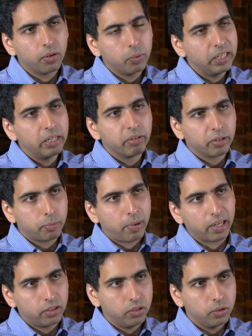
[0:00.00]
Oh, we need to
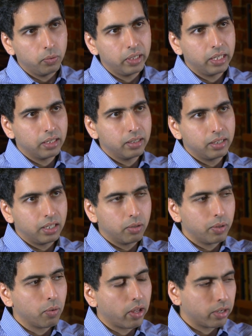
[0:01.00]
respect you. We, uh, you know,
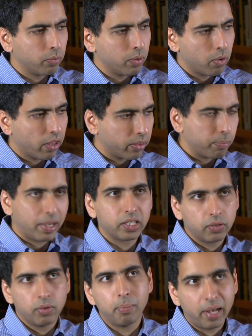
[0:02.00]
we want we want the
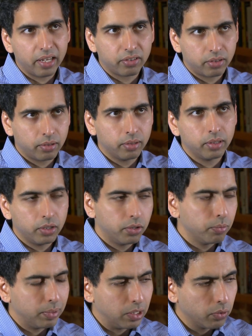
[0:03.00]
best of the best to,
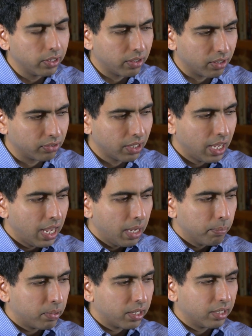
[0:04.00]
to be doing this,
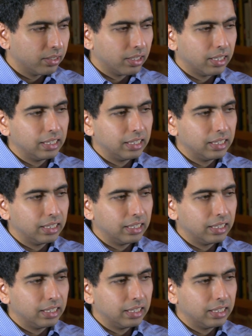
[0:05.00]
but un-